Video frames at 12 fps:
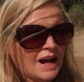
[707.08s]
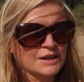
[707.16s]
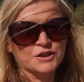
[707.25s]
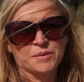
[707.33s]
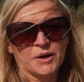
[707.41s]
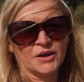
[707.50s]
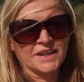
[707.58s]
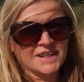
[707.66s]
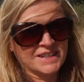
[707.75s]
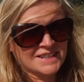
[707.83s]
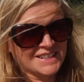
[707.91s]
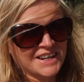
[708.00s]
And to be
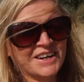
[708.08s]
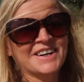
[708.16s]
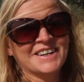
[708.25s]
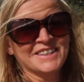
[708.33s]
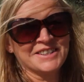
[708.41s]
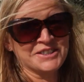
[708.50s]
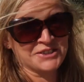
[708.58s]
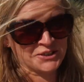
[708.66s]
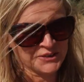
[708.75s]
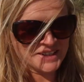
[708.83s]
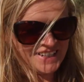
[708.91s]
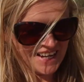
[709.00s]
honest,
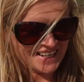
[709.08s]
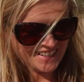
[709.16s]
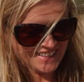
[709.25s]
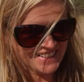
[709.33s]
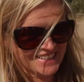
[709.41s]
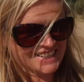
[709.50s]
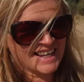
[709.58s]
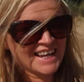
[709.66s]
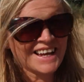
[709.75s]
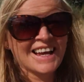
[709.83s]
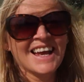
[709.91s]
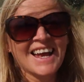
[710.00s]
sunny days,
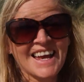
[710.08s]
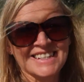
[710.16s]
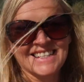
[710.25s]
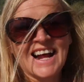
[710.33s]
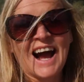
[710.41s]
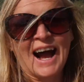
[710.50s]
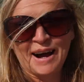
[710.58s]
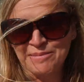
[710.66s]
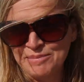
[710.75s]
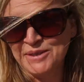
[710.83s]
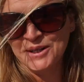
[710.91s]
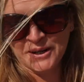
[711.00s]
it's an
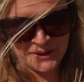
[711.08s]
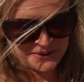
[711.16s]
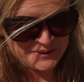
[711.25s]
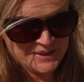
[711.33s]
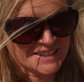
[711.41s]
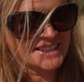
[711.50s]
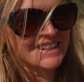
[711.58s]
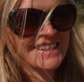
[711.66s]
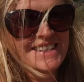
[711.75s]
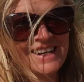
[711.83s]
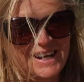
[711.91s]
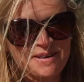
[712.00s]
absolute
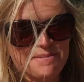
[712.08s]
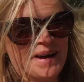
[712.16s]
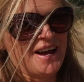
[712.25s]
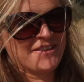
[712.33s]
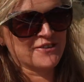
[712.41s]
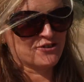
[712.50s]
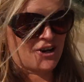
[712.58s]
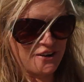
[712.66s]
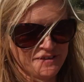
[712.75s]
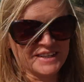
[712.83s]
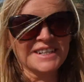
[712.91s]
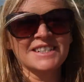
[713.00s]
nightmare, the
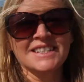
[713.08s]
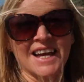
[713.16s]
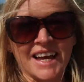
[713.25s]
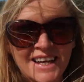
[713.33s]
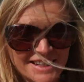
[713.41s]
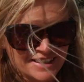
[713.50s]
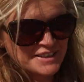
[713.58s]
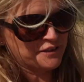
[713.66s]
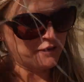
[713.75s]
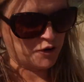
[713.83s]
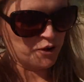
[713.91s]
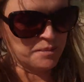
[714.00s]
traffic to get into
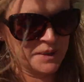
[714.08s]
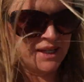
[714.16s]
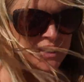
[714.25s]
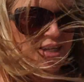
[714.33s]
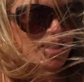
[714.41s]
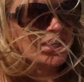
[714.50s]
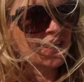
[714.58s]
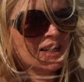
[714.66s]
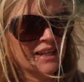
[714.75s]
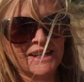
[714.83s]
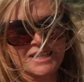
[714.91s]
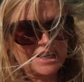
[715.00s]
Formby.
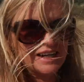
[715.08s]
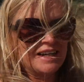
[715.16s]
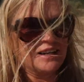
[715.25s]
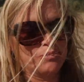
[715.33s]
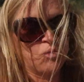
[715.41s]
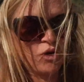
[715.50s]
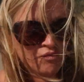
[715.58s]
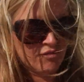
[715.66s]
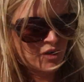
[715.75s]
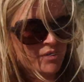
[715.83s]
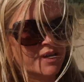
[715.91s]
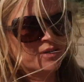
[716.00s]
It's kind of like one
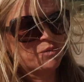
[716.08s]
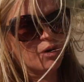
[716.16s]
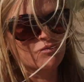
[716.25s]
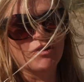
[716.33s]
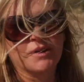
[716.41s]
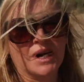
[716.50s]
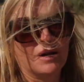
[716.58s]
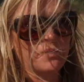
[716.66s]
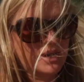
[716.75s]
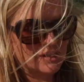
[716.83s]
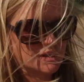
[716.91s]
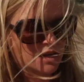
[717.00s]
road in, one road
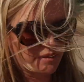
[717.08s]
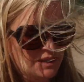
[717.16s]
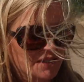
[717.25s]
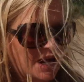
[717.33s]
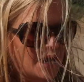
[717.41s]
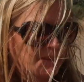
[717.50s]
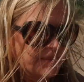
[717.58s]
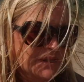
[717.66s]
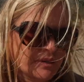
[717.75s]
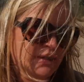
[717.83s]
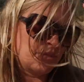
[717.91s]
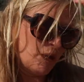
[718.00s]
out, and so it's
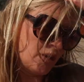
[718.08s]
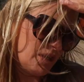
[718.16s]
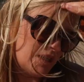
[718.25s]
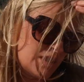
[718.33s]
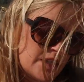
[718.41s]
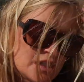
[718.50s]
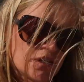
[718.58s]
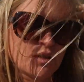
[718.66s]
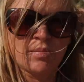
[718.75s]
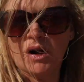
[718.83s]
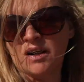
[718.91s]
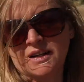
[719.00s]
absolutely bonkers. There's
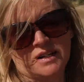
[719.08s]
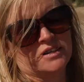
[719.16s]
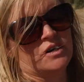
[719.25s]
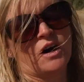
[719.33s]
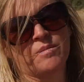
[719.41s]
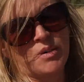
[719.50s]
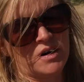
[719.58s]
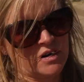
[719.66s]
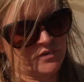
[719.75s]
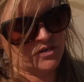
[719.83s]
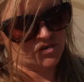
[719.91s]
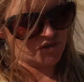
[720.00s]
no parking, like you can't park
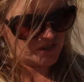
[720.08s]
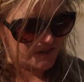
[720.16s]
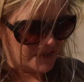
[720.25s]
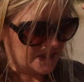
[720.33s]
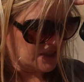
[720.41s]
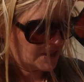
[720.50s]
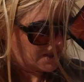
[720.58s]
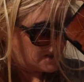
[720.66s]
on the streets or anything